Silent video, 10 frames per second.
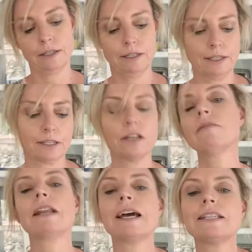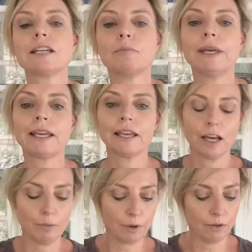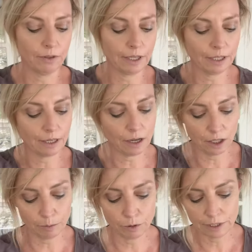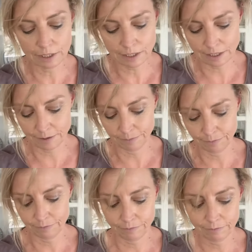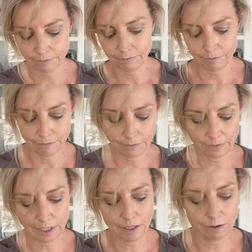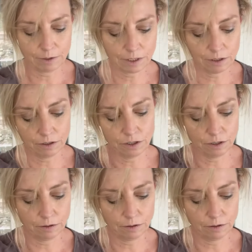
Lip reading: It's kind of landing and picking up on the high points. Now I'm just going to